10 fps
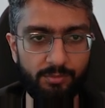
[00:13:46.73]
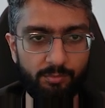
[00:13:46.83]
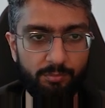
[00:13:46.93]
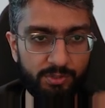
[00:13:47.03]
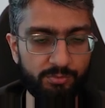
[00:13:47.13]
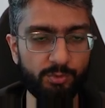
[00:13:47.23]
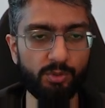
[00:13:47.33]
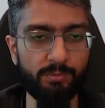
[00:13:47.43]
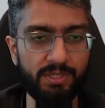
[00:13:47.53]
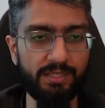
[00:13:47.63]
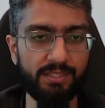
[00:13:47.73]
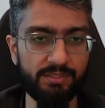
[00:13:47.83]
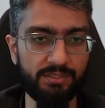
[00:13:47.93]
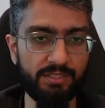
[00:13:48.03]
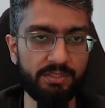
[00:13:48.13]
before building
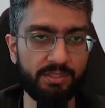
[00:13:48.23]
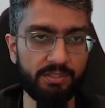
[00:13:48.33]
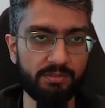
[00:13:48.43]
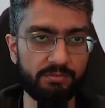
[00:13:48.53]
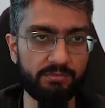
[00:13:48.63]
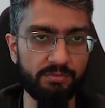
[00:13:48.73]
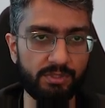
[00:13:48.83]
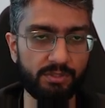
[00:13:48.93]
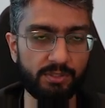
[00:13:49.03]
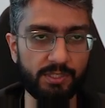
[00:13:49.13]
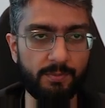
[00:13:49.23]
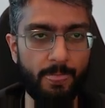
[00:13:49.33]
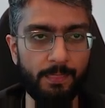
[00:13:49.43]
the detail. Okay.